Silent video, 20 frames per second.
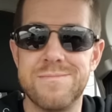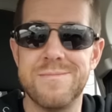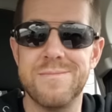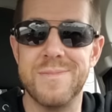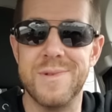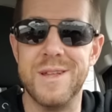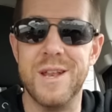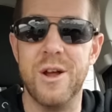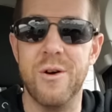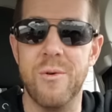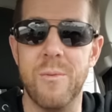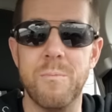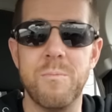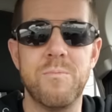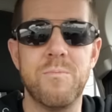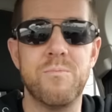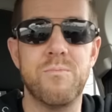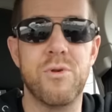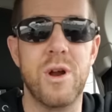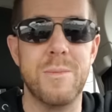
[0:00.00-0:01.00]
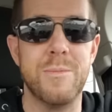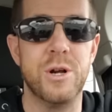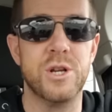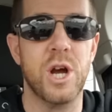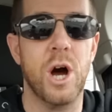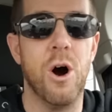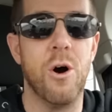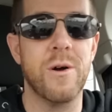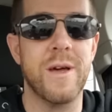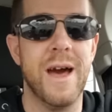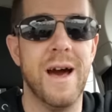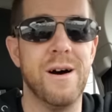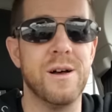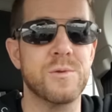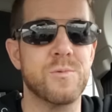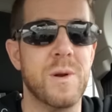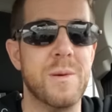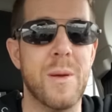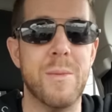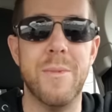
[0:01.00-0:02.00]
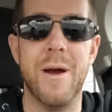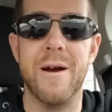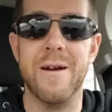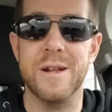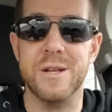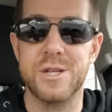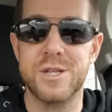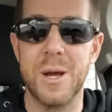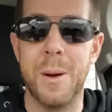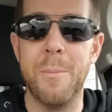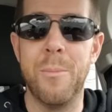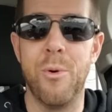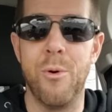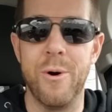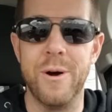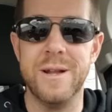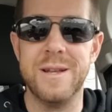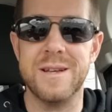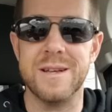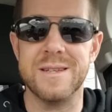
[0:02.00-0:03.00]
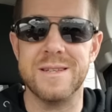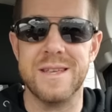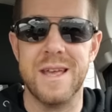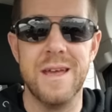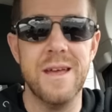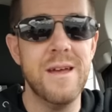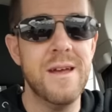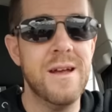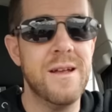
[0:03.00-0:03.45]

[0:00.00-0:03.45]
you know, pretty much all gals want to be married at some point because they